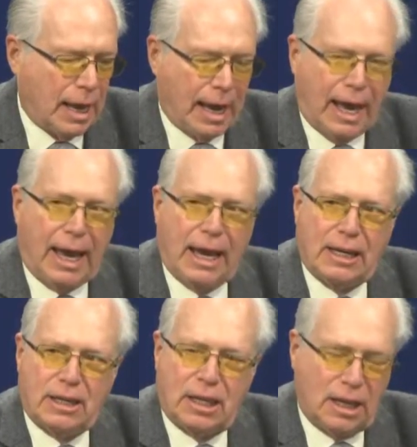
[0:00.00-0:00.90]
A
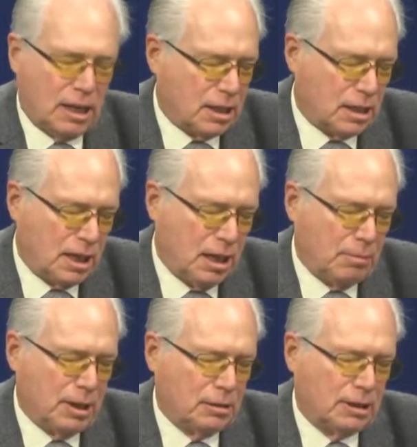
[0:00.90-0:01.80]
T and T
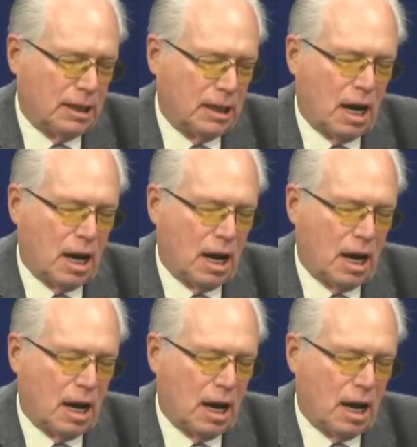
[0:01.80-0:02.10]
building